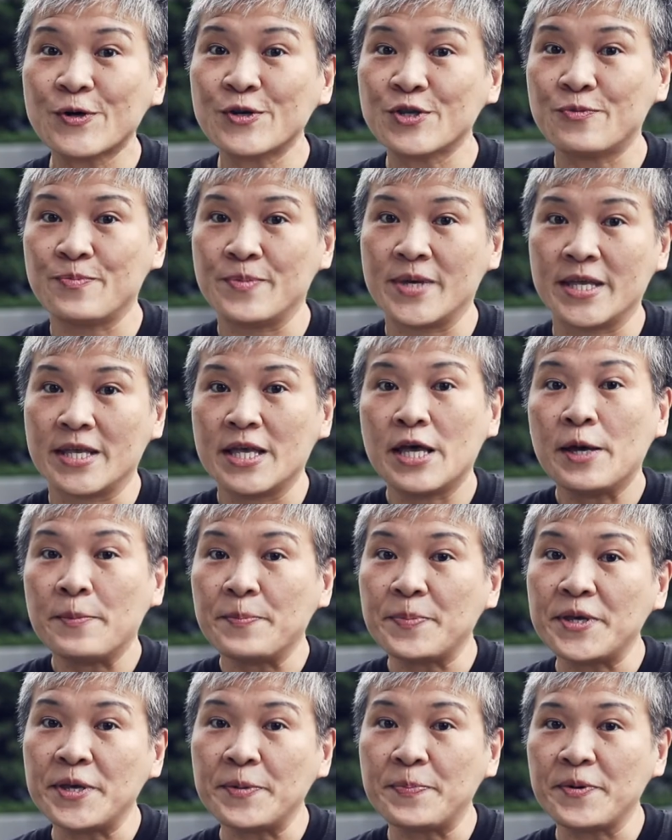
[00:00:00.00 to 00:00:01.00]
going to meet
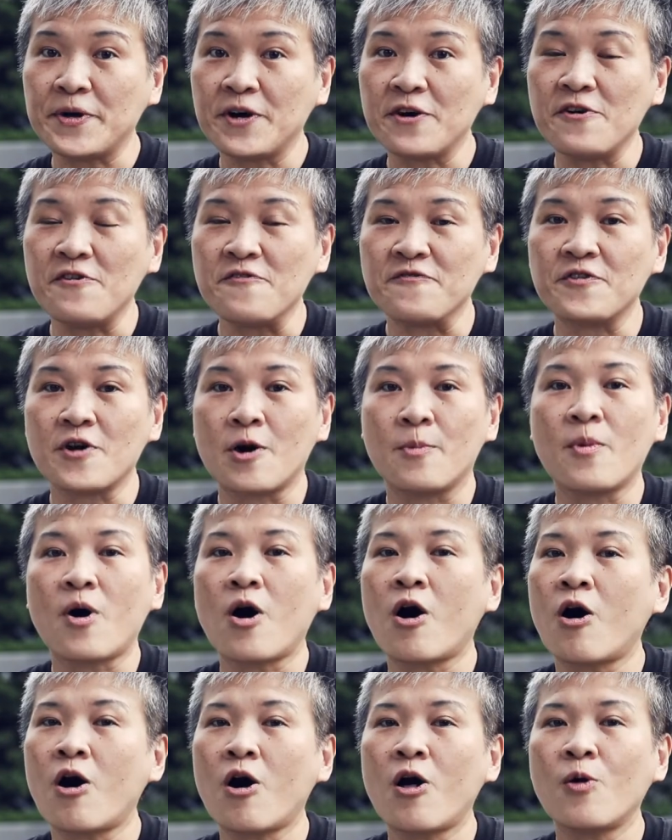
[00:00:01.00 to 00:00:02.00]
people from
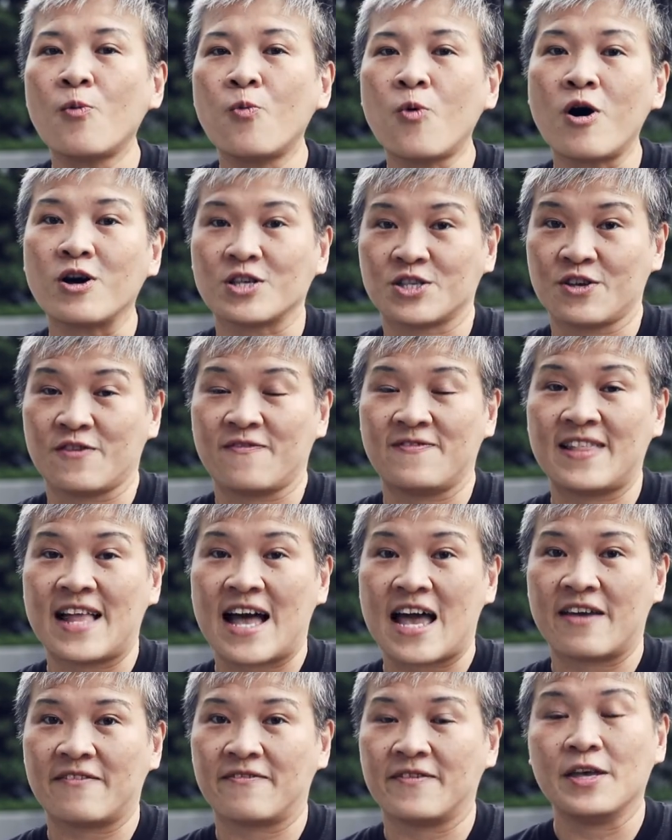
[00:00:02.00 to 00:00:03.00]
all walks of
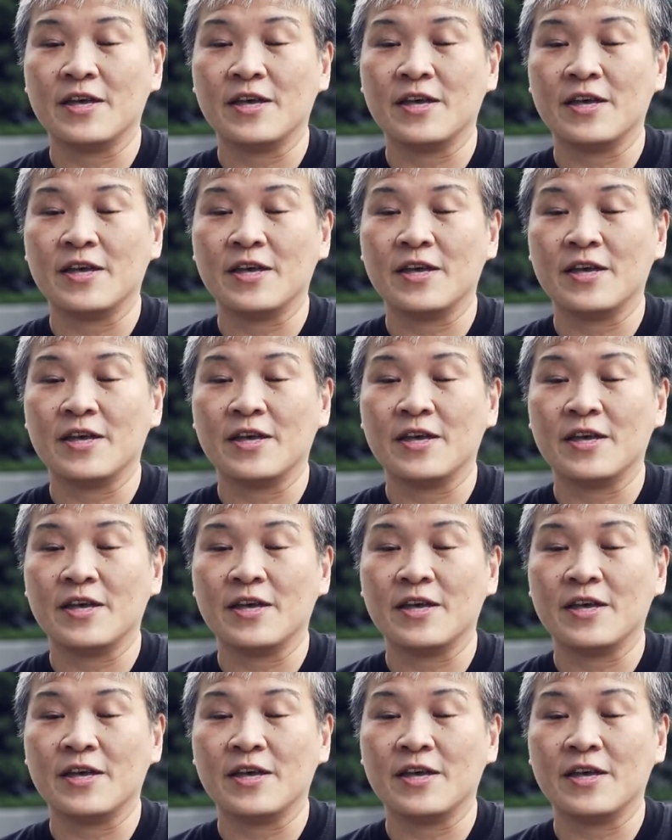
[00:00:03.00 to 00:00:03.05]
life.